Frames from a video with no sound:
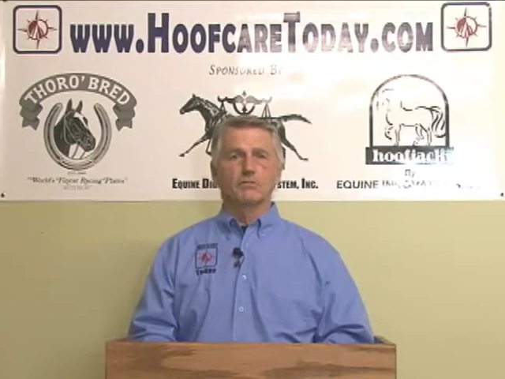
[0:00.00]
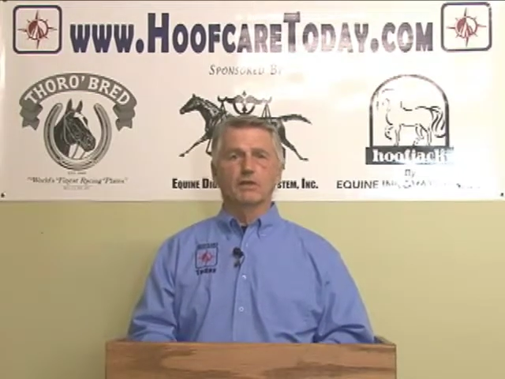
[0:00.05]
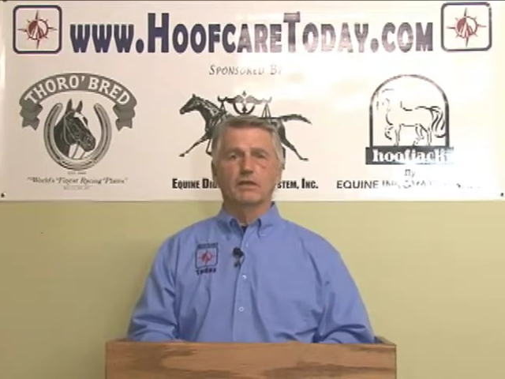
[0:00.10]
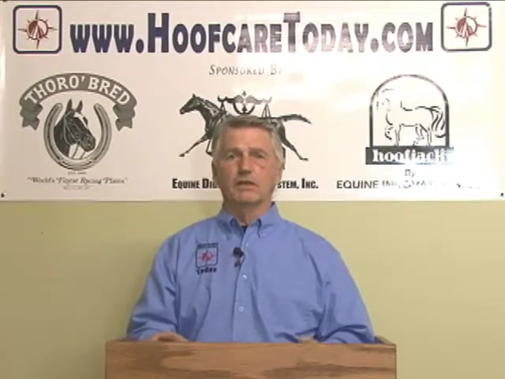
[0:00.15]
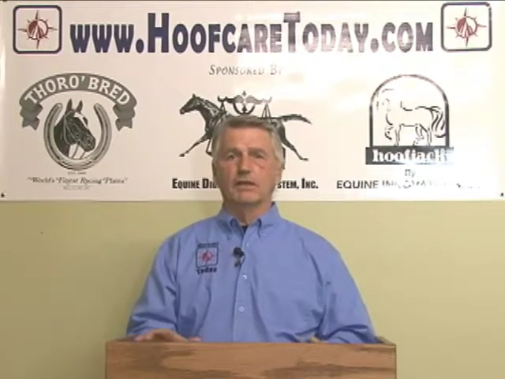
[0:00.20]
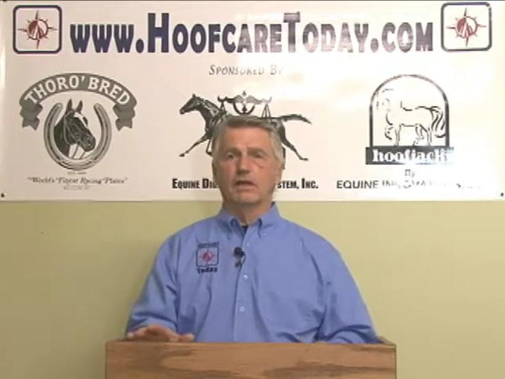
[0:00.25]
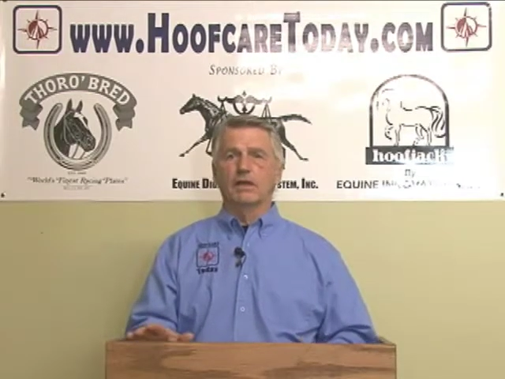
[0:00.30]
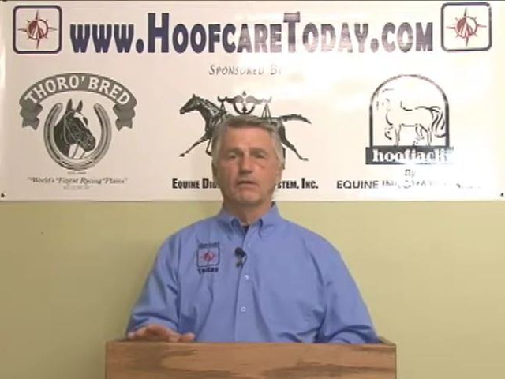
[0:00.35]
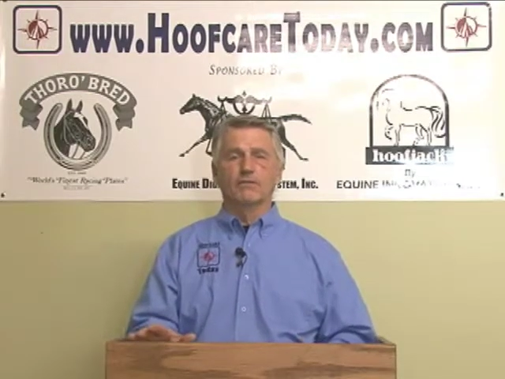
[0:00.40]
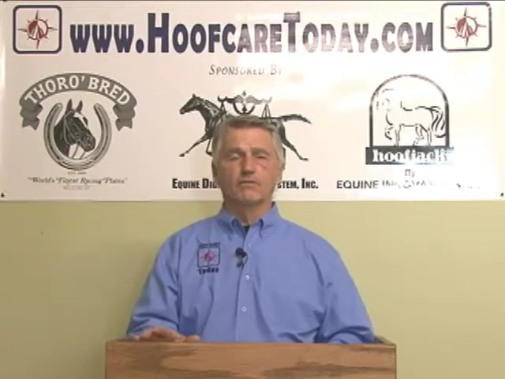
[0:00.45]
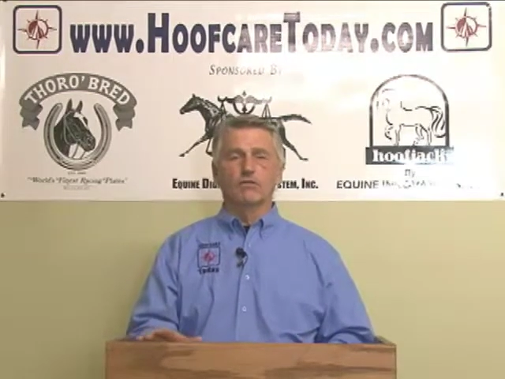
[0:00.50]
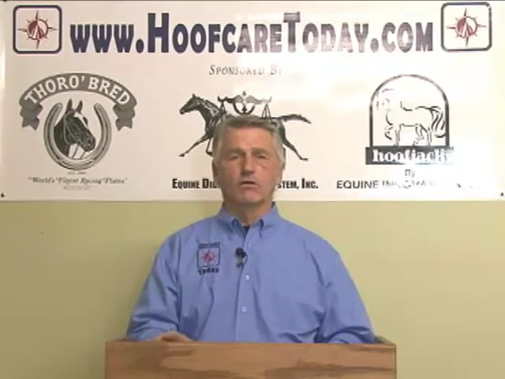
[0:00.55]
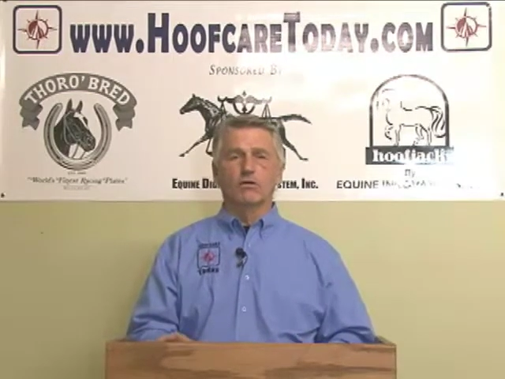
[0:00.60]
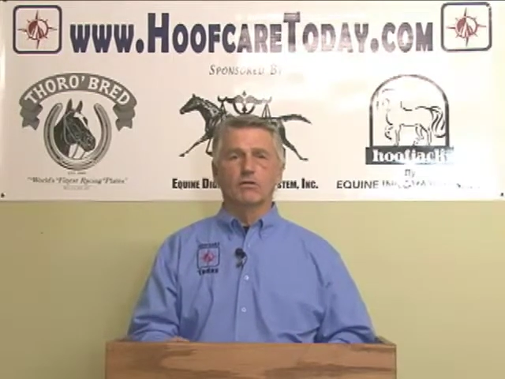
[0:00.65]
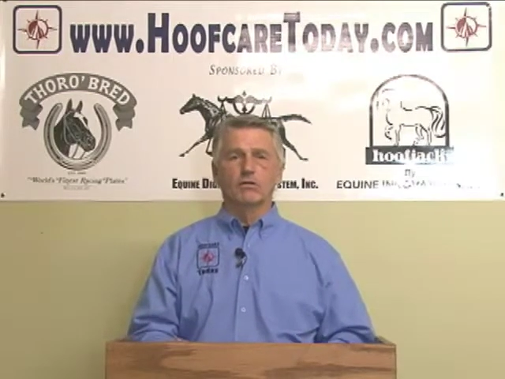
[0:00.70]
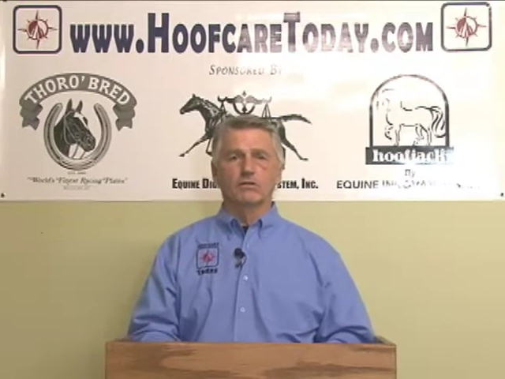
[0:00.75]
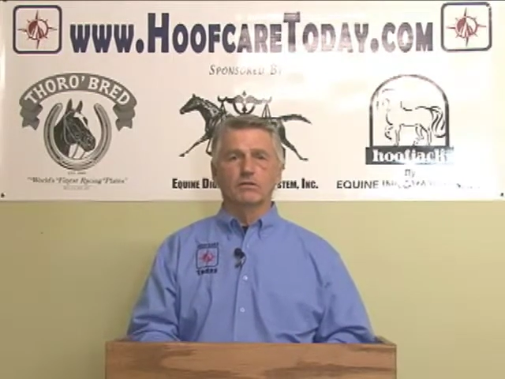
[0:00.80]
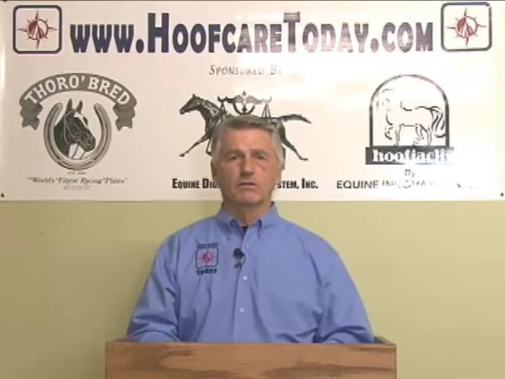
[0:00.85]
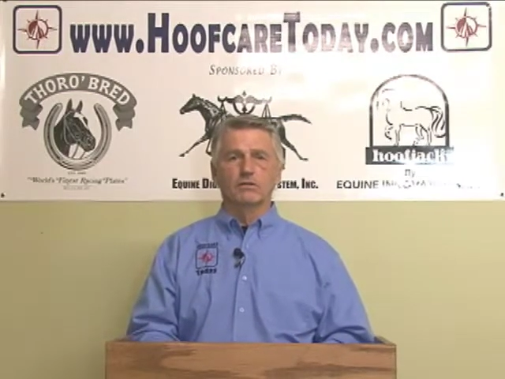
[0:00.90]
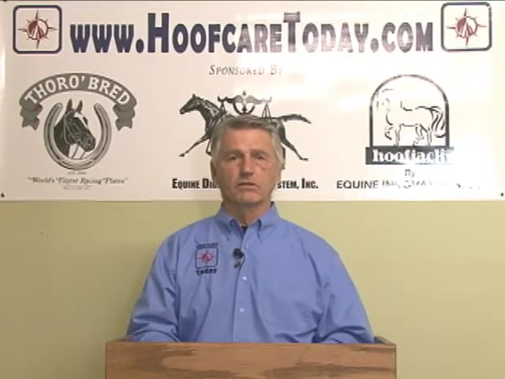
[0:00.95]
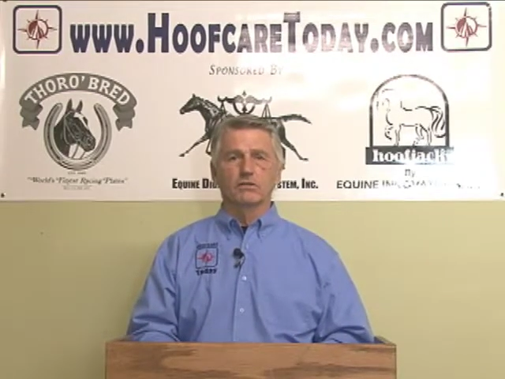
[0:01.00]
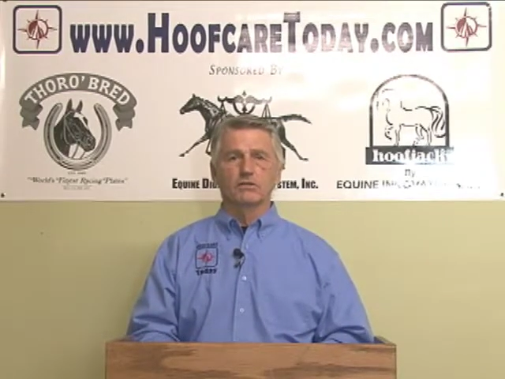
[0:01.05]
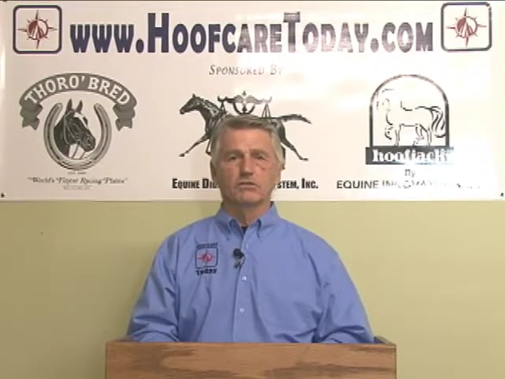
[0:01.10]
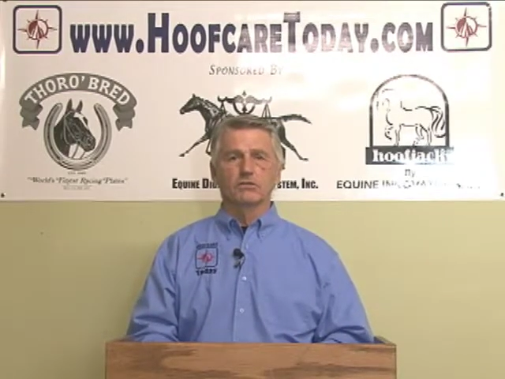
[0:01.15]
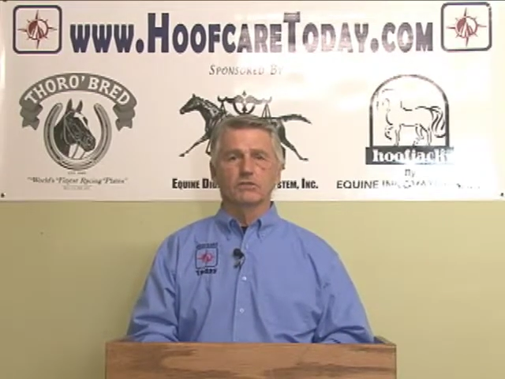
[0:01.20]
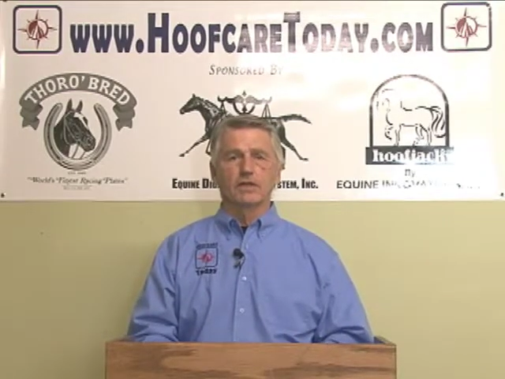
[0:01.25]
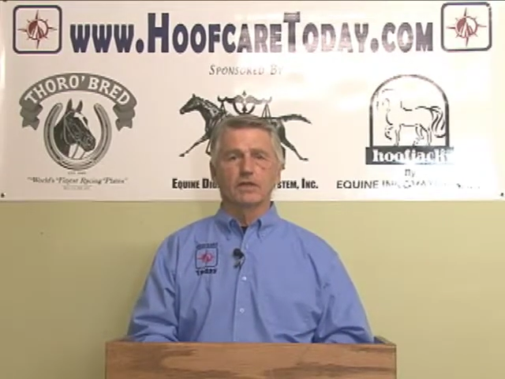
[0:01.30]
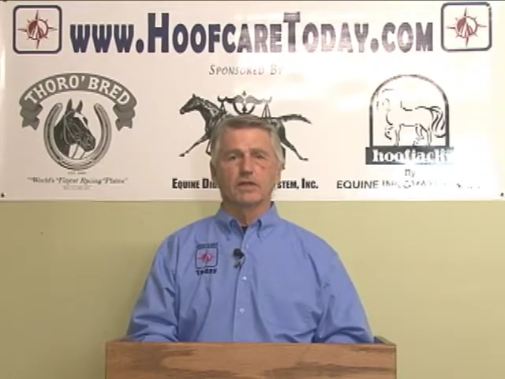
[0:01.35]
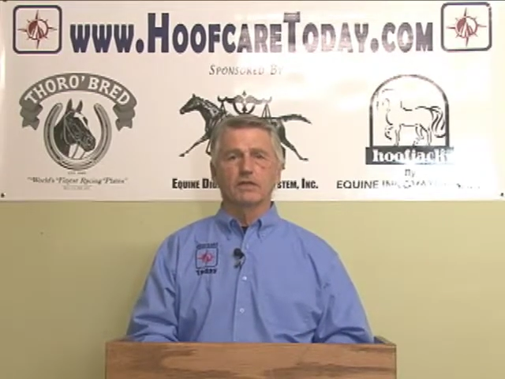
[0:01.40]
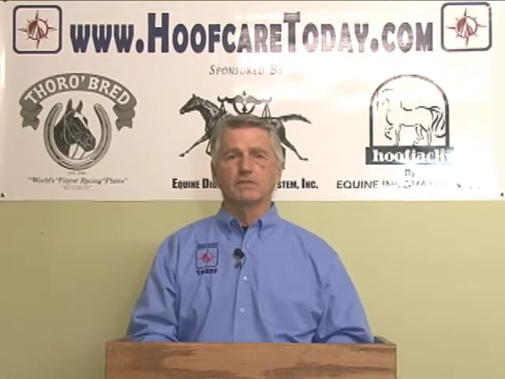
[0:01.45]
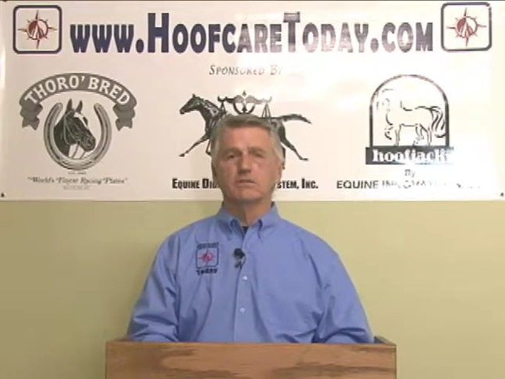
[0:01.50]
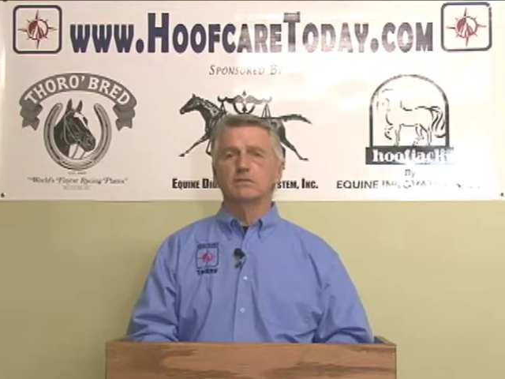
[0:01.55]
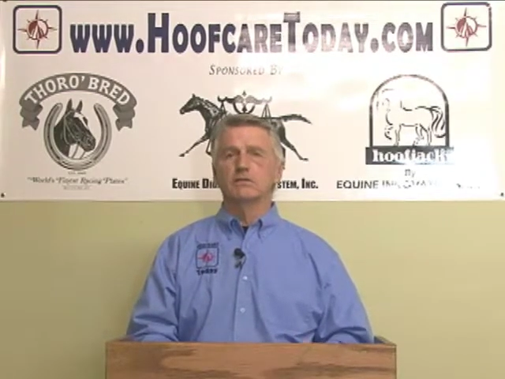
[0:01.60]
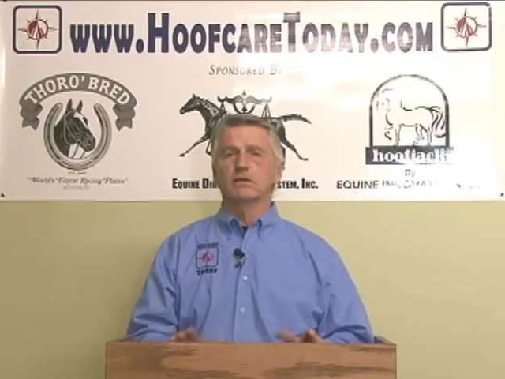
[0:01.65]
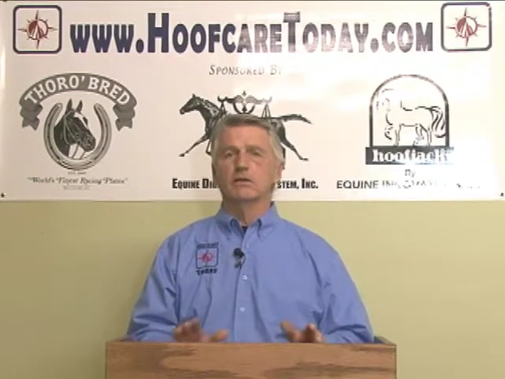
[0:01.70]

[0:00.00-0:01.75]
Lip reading: then they have to alter their stance.